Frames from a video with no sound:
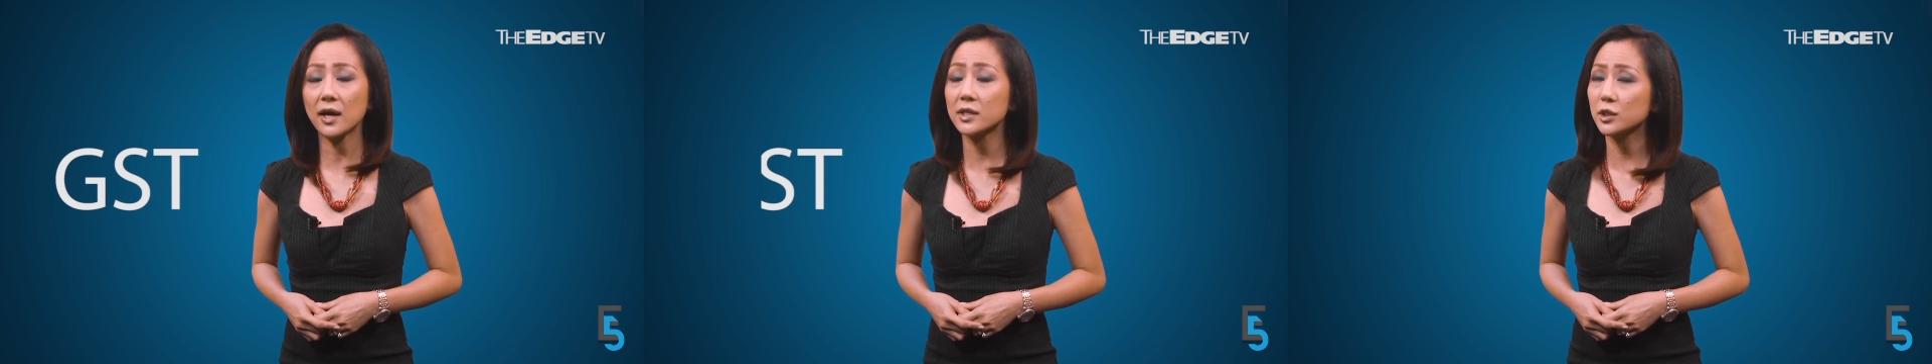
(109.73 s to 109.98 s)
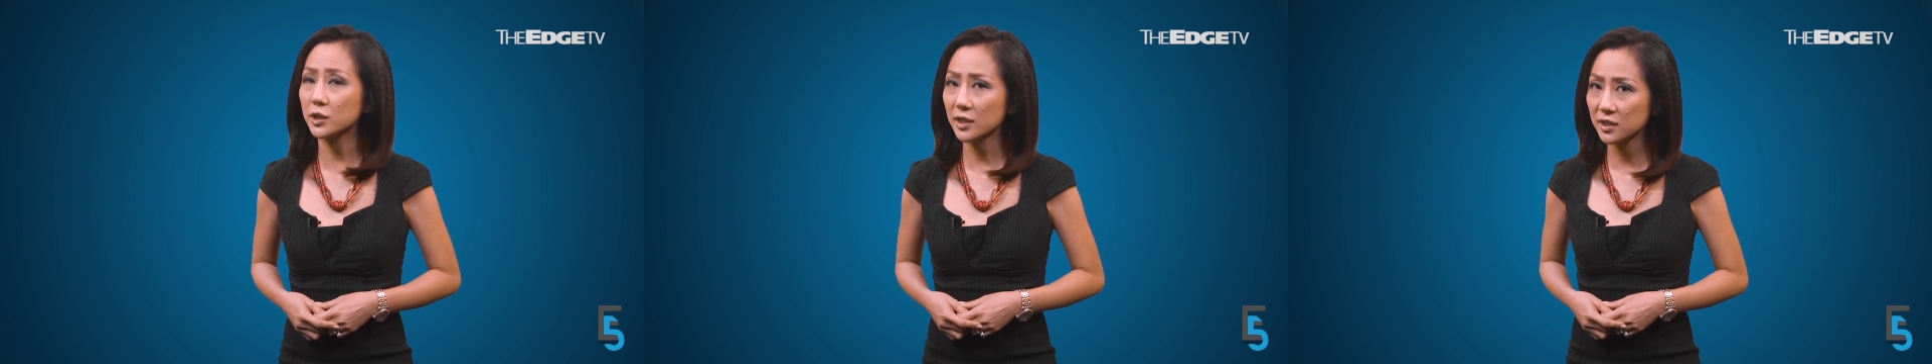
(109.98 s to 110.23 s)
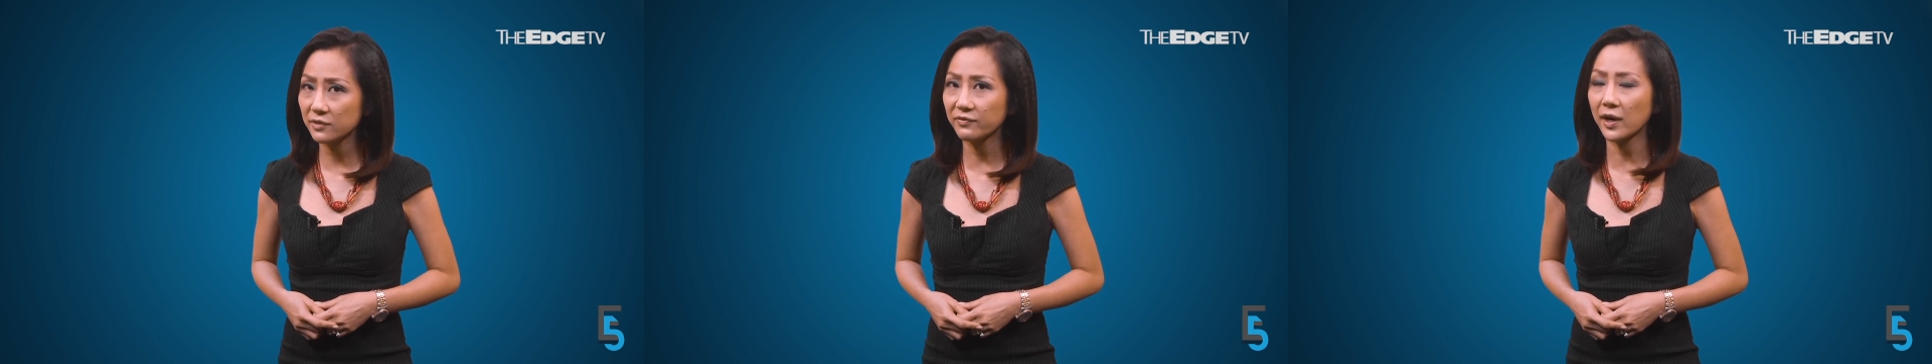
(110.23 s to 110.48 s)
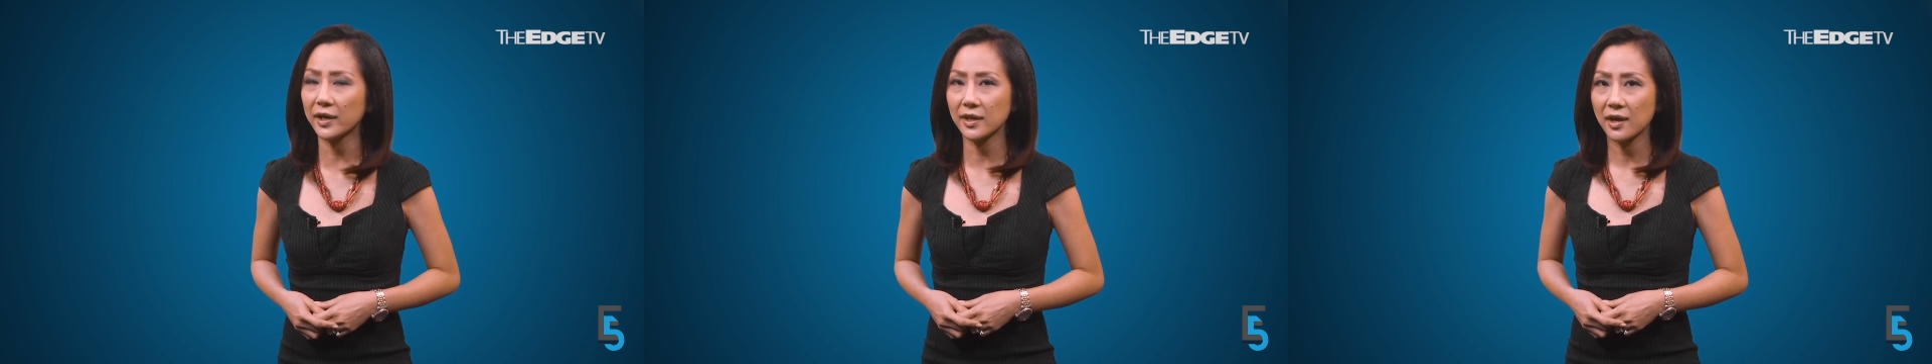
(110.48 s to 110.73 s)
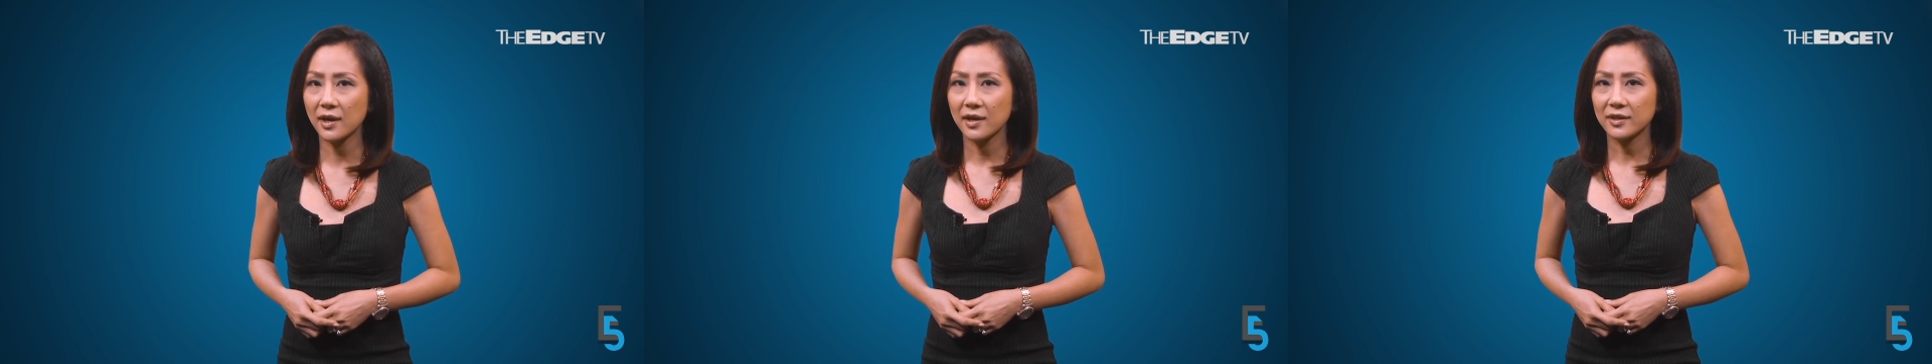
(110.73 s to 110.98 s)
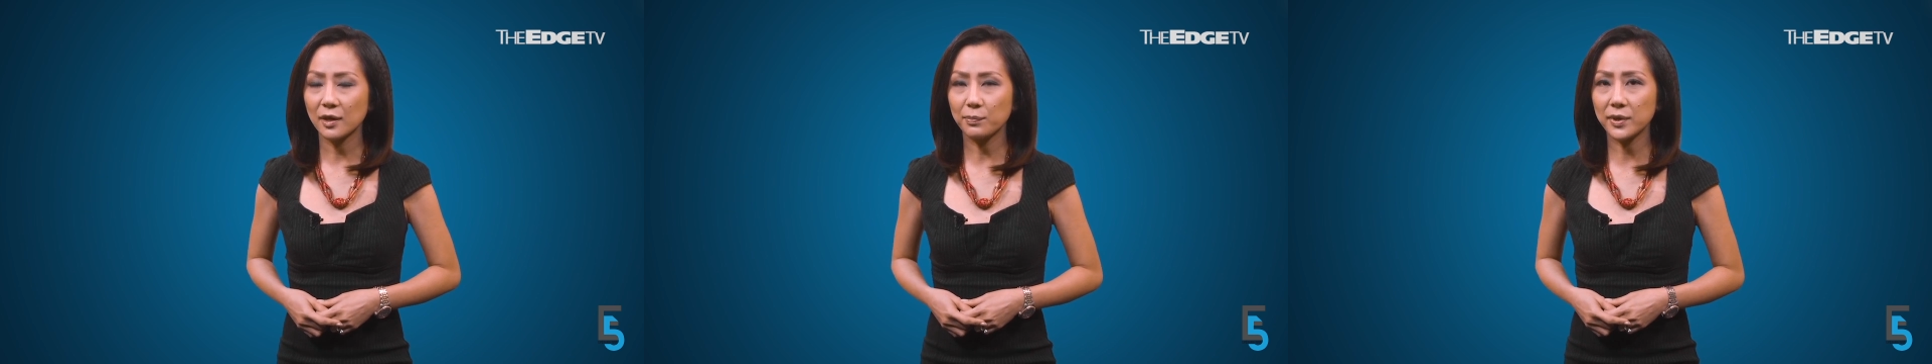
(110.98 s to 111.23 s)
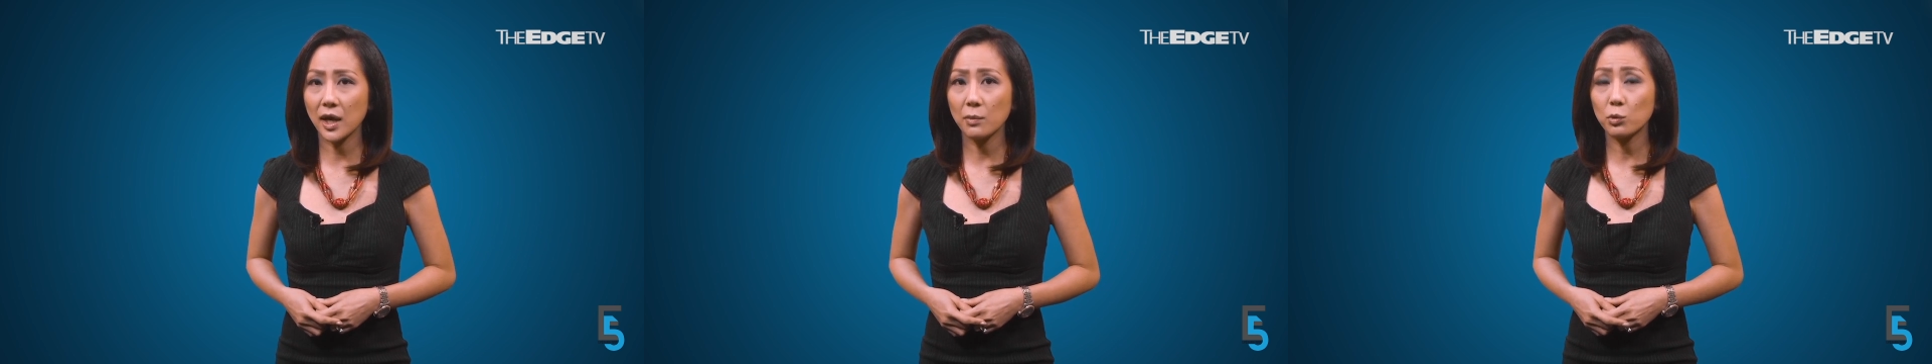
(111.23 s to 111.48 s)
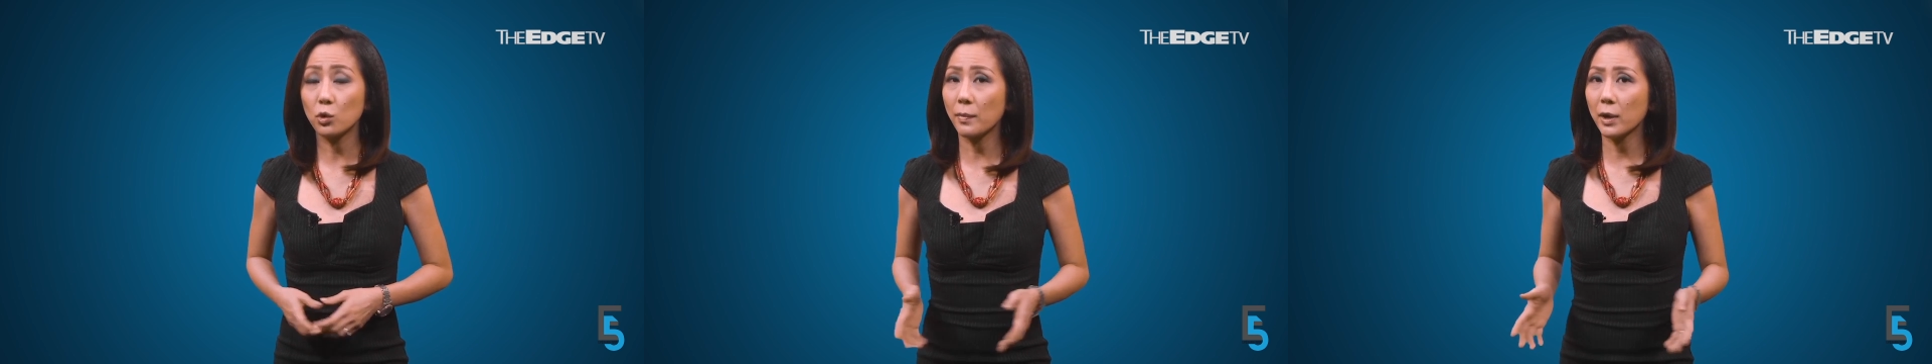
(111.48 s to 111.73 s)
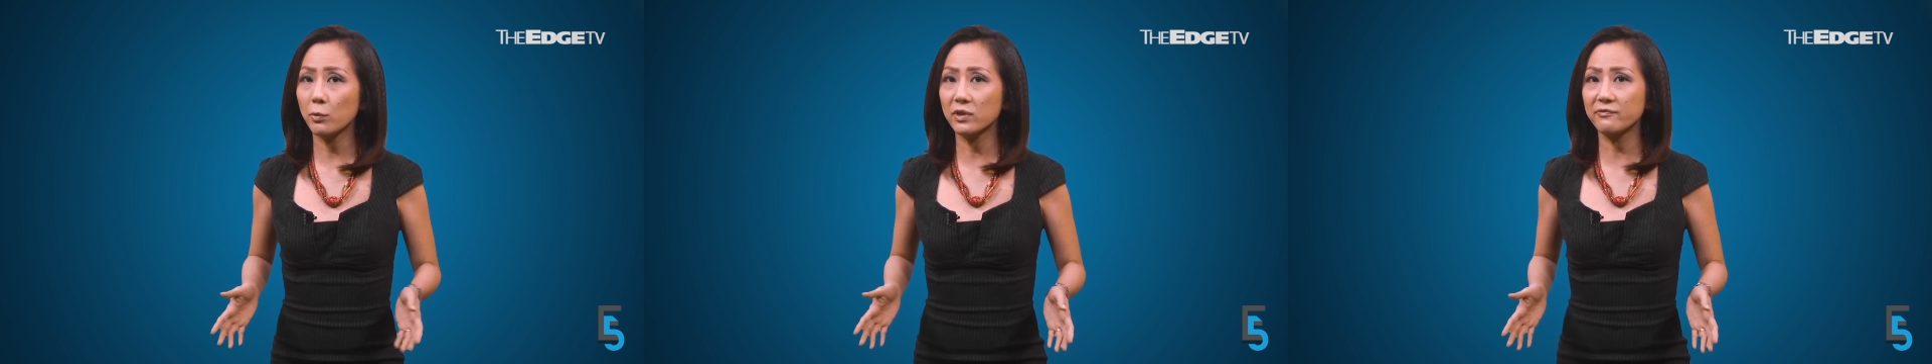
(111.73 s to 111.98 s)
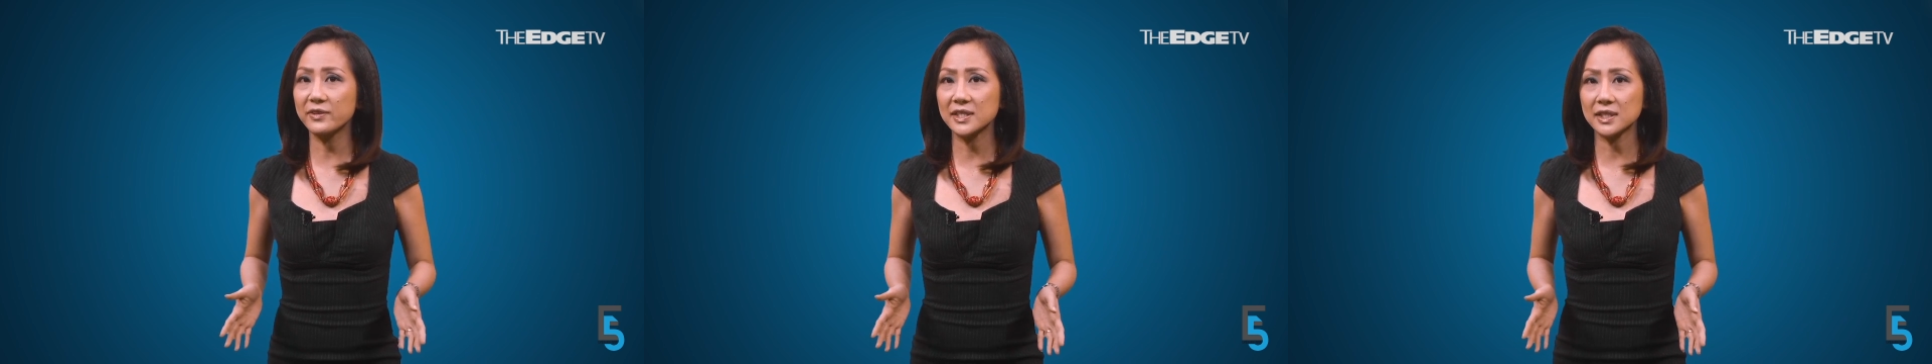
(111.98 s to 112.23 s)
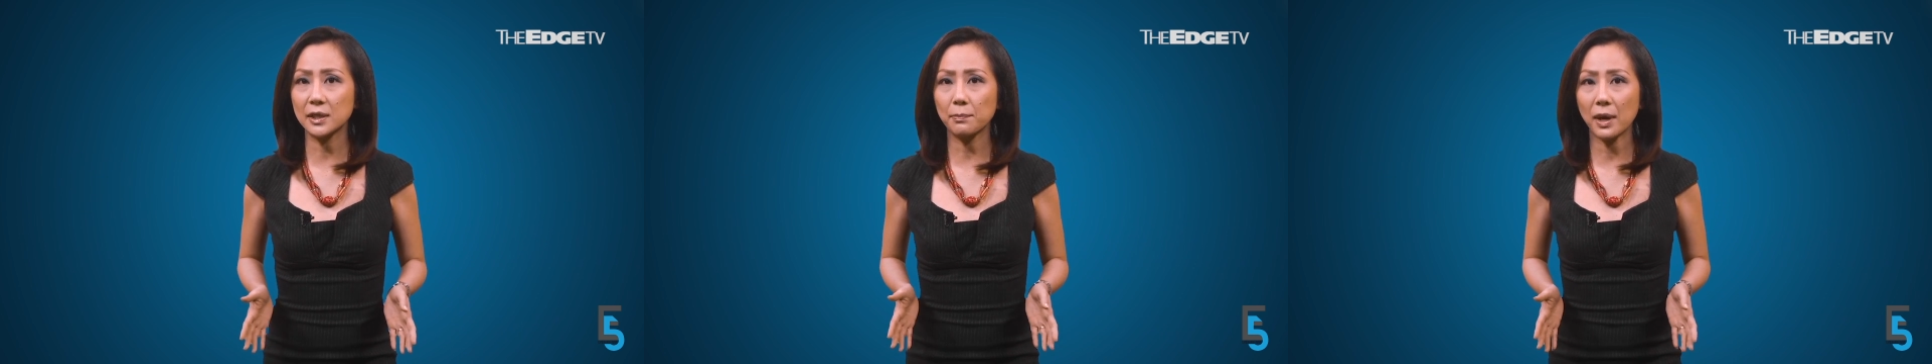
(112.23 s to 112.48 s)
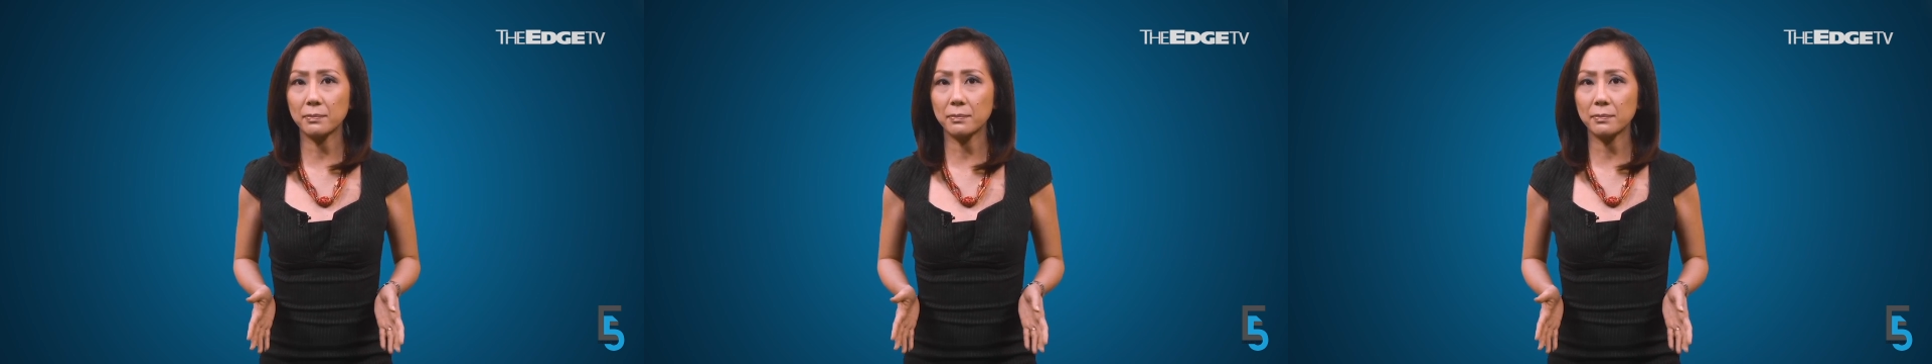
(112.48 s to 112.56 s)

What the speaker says: are justified. The PM, who met with visiting